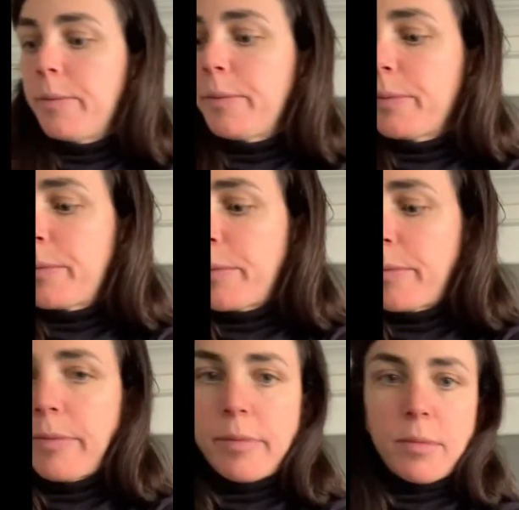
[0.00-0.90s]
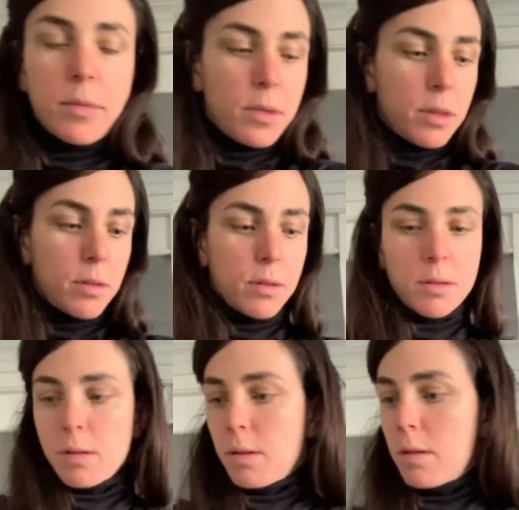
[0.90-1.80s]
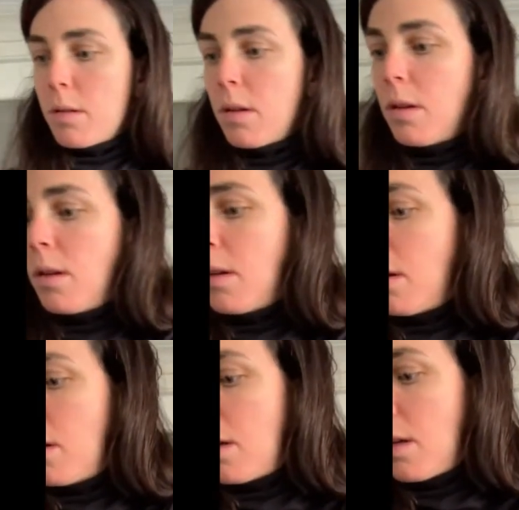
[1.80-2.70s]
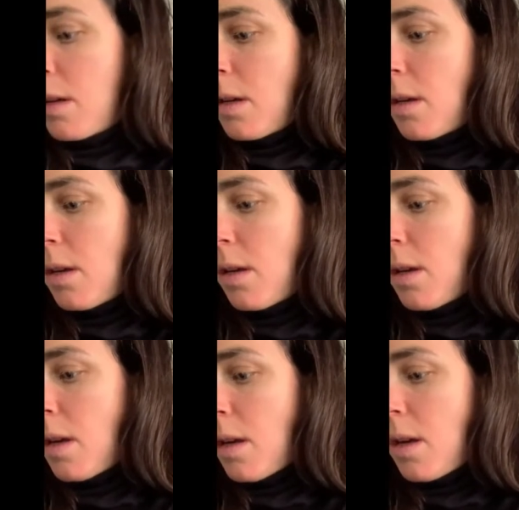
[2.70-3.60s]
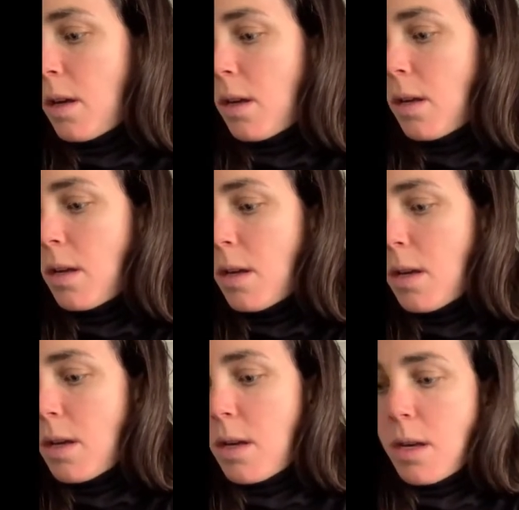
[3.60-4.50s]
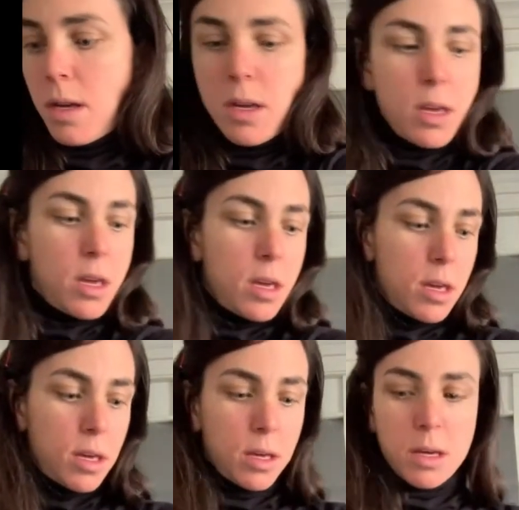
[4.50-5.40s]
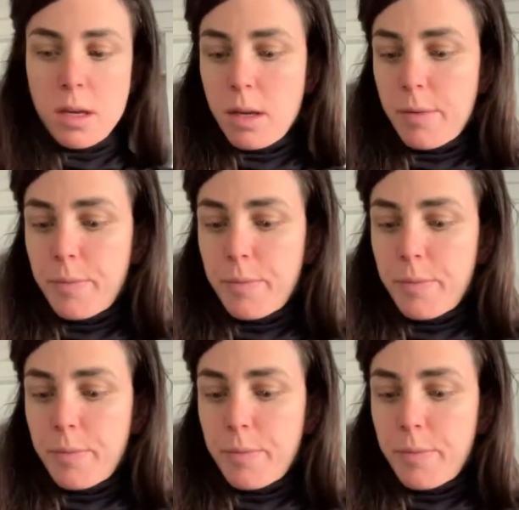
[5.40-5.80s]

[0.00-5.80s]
(no one is talking)